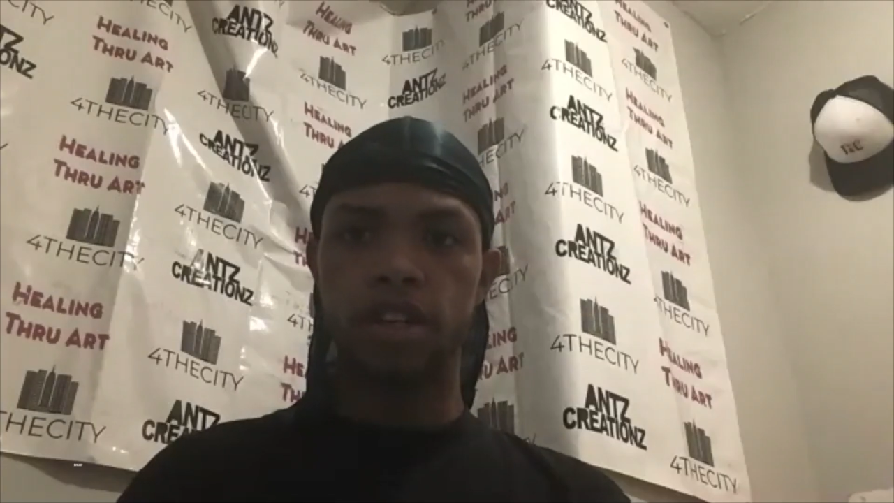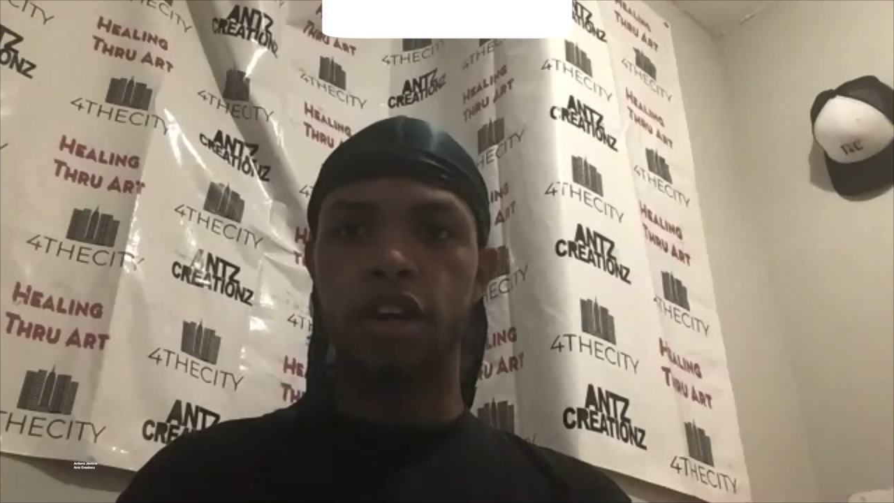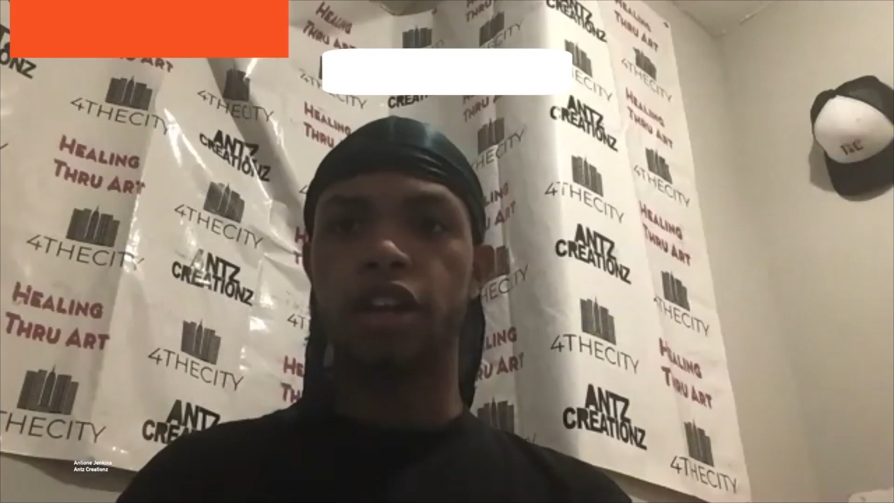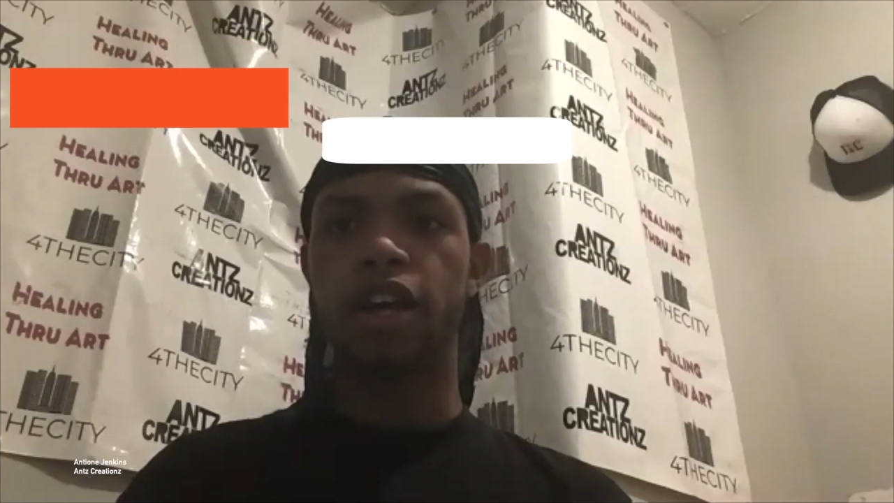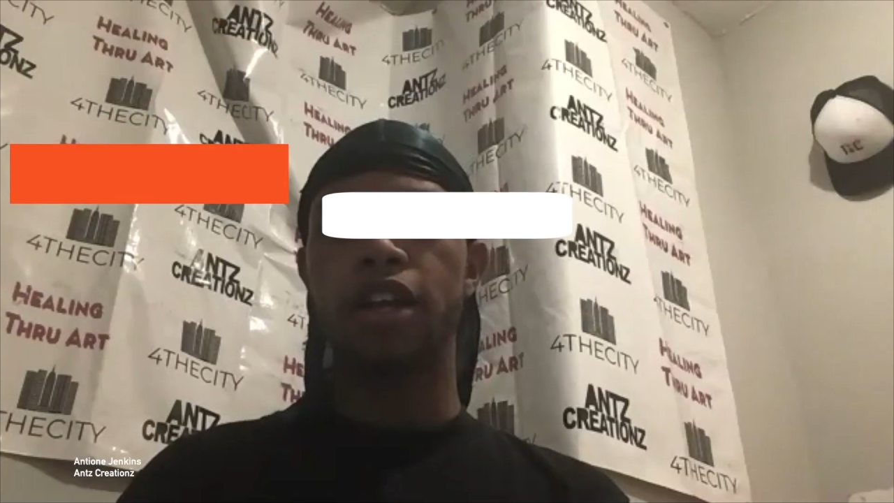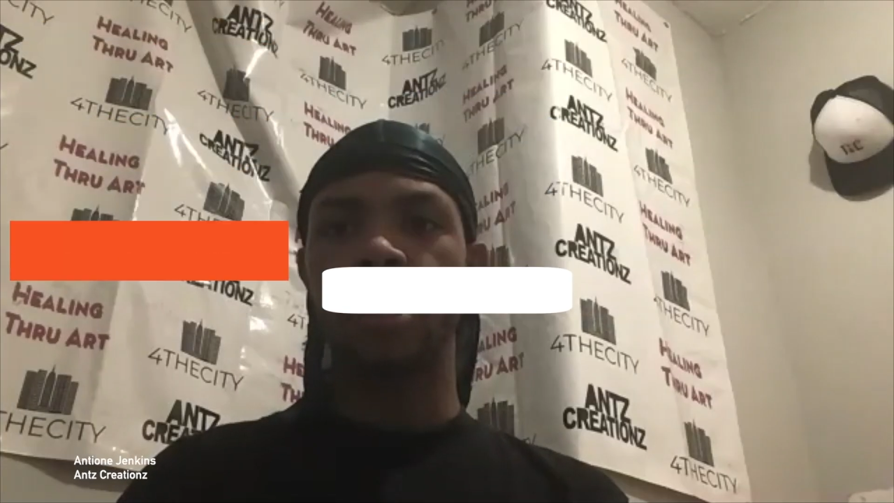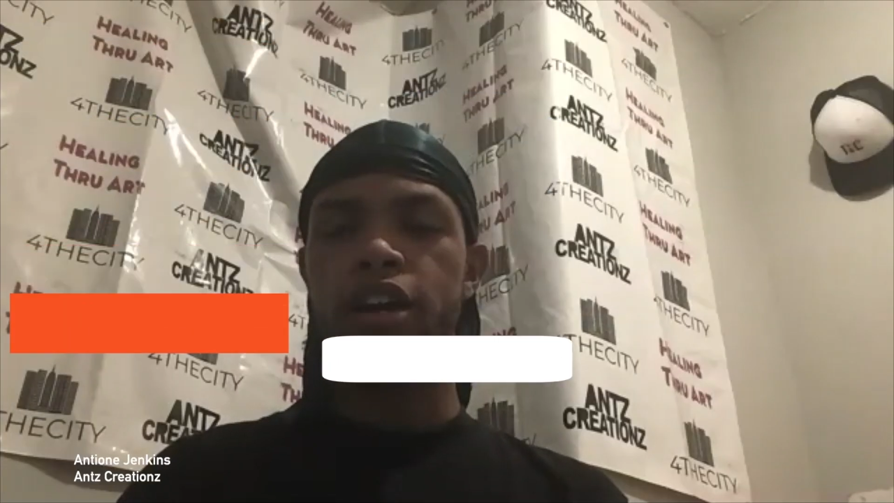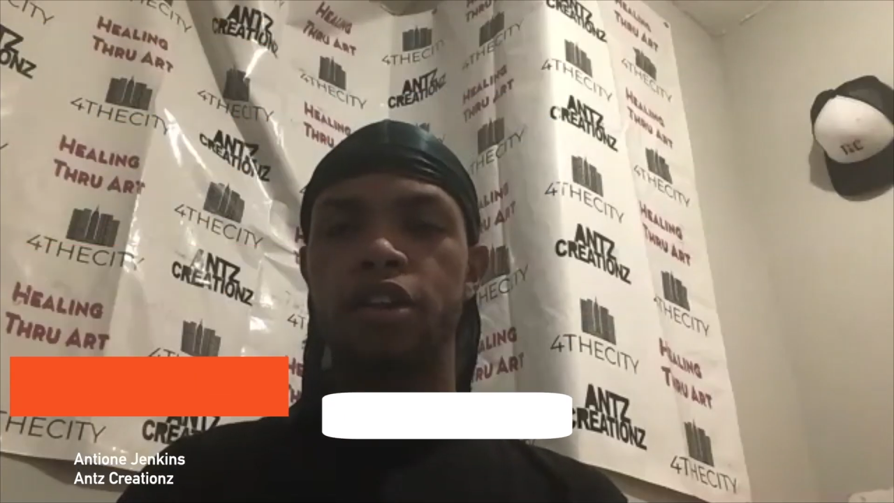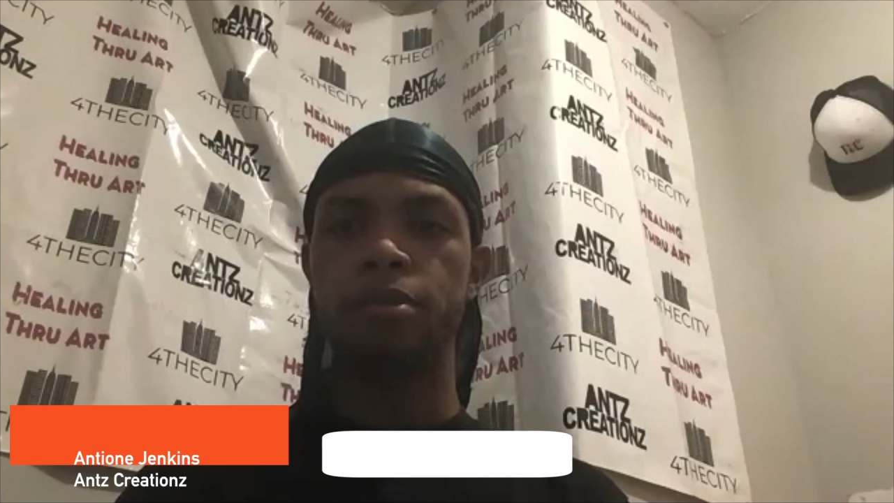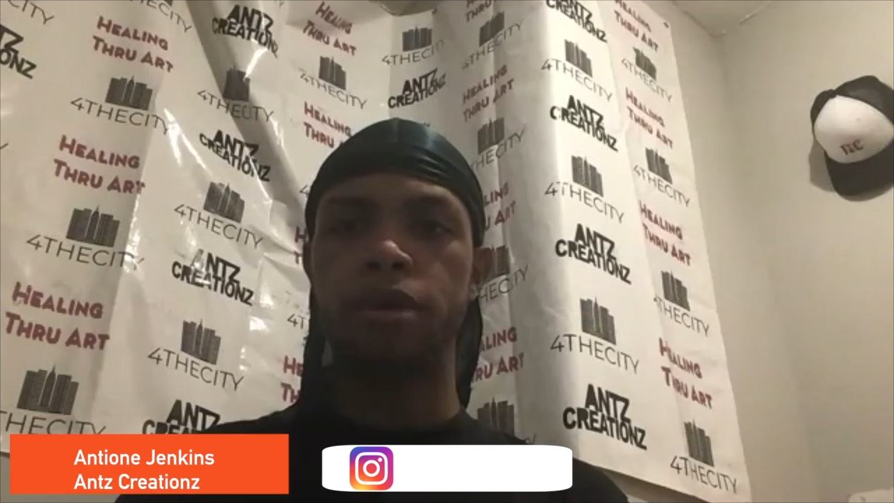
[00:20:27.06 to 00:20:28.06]
unlike a lot
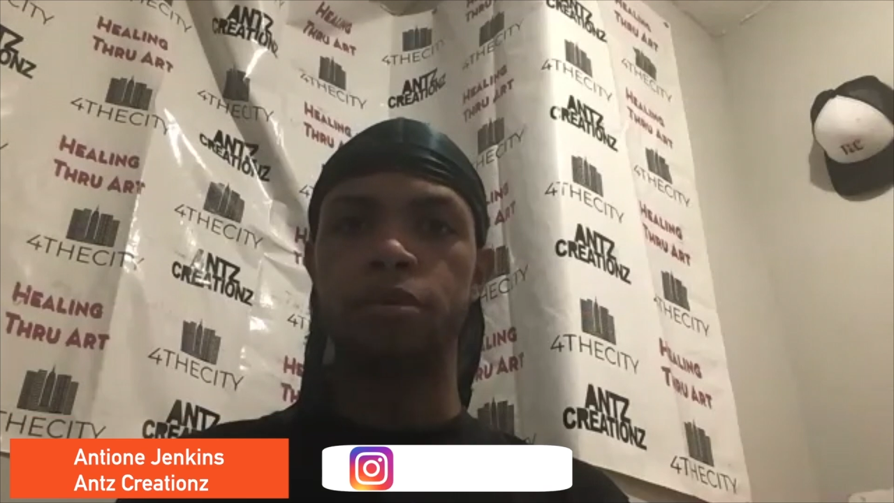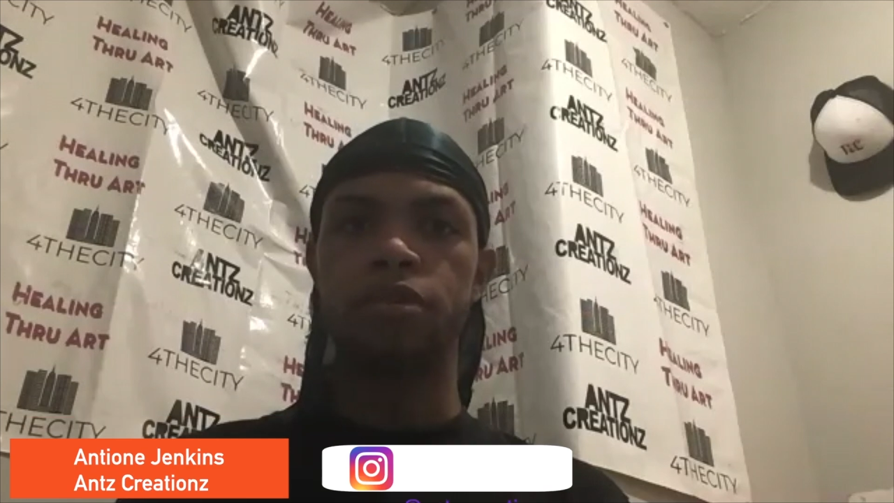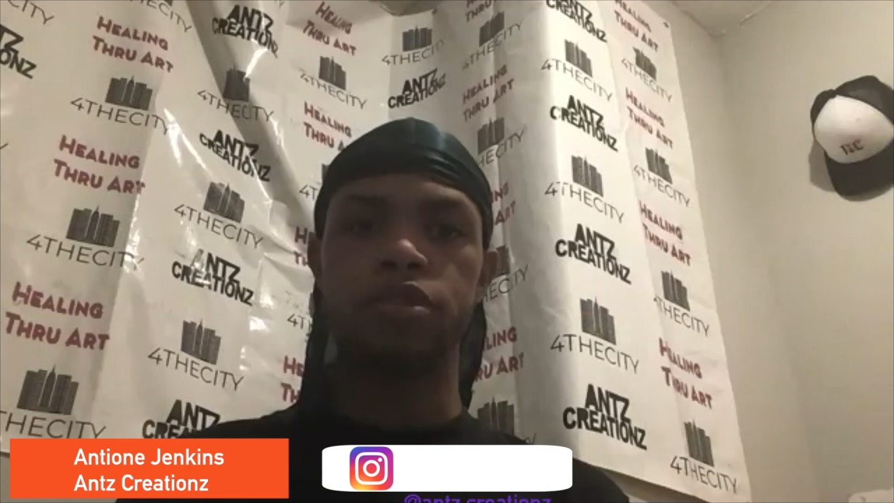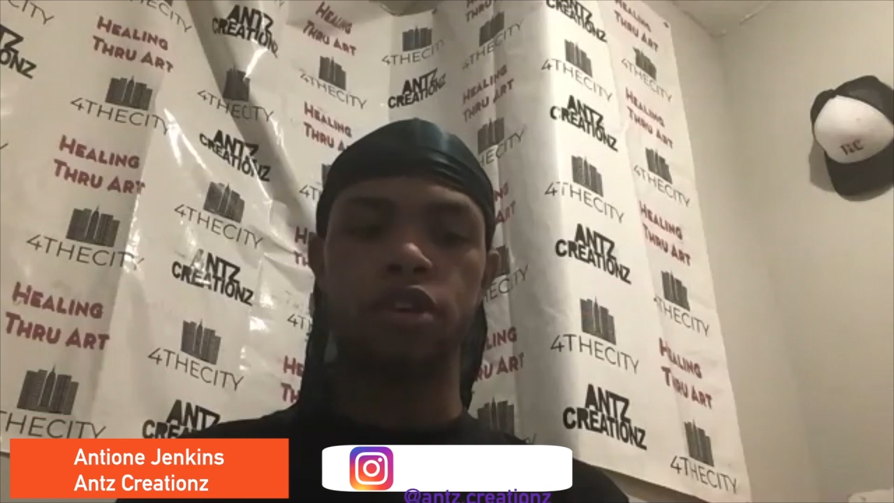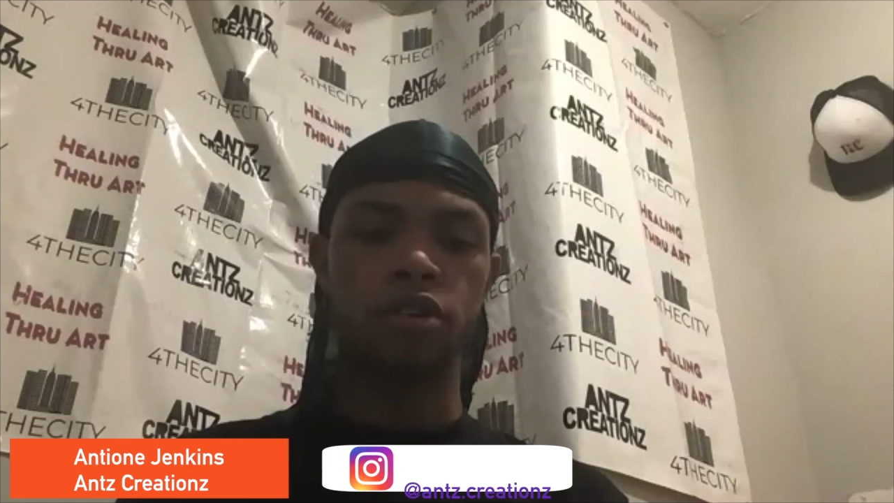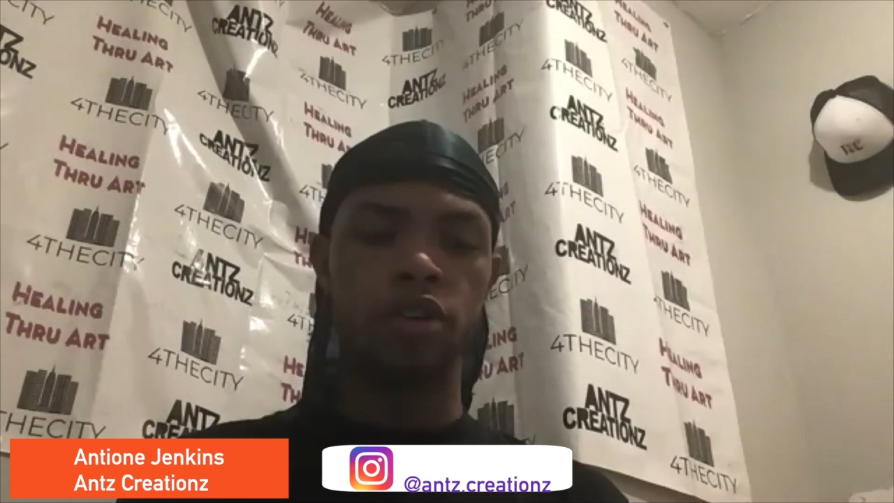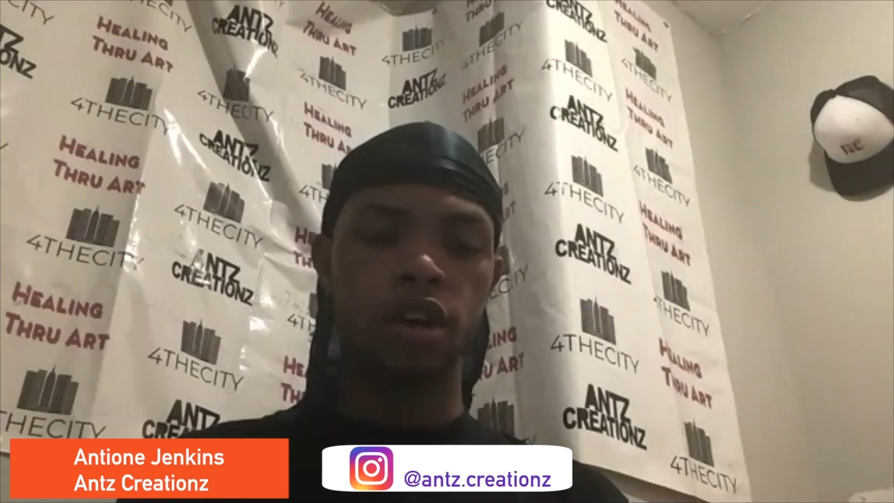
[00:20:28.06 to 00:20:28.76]
of people. So